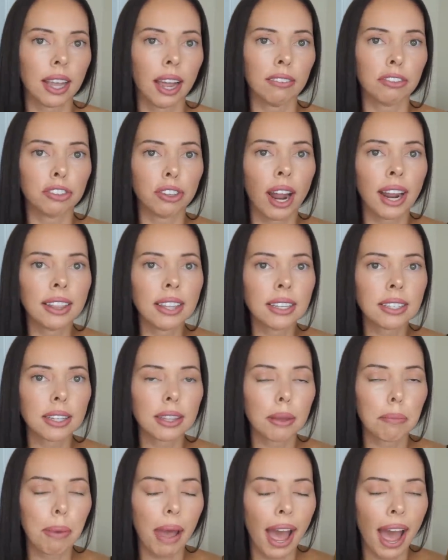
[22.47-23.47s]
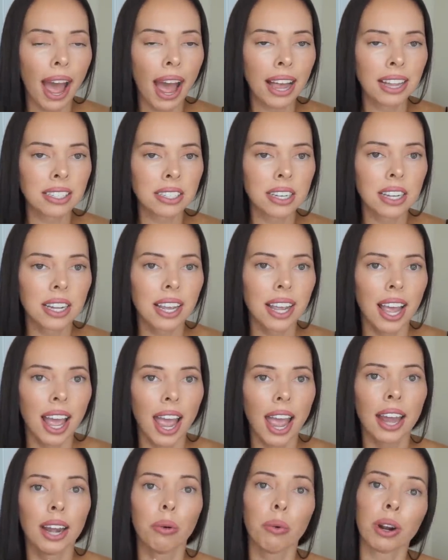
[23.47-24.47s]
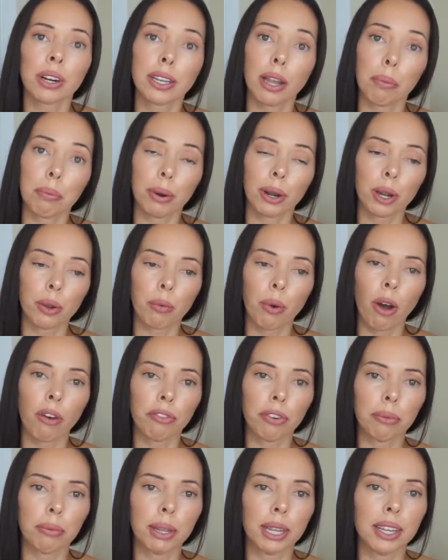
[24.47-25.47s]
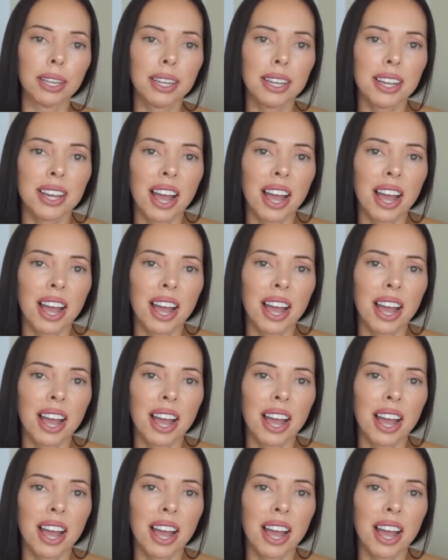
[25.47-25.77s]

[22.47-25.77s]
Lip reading: I've tried this in the past and it worked out pretty well for me.